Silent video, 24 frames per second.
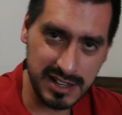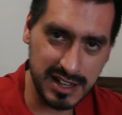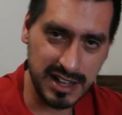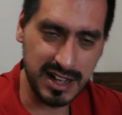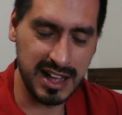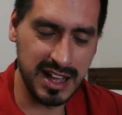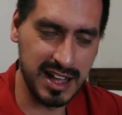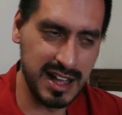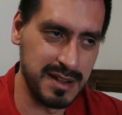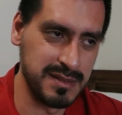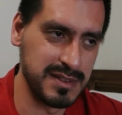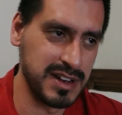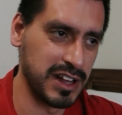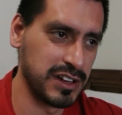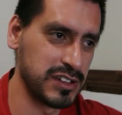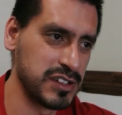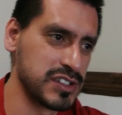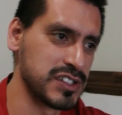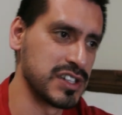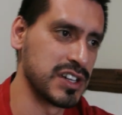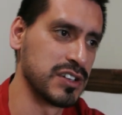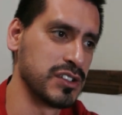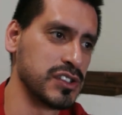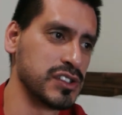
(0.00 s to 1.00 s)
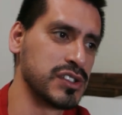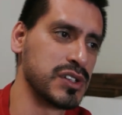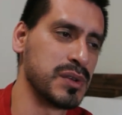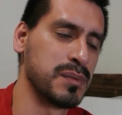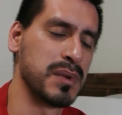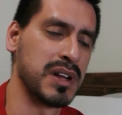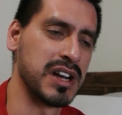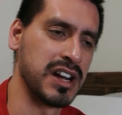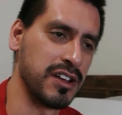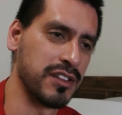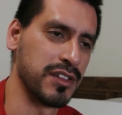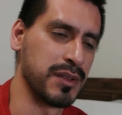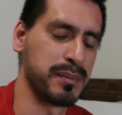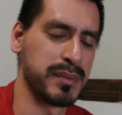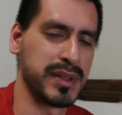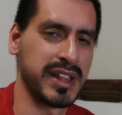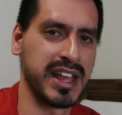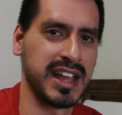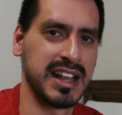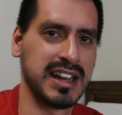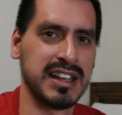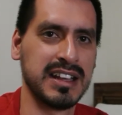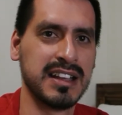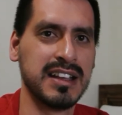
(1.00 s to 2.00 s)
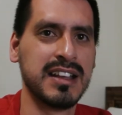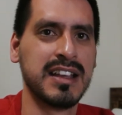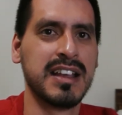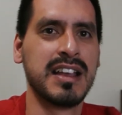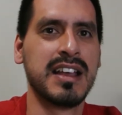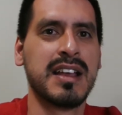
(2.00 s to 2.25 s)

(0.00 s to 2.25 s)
Uh, not just on YouTube, but on the planet,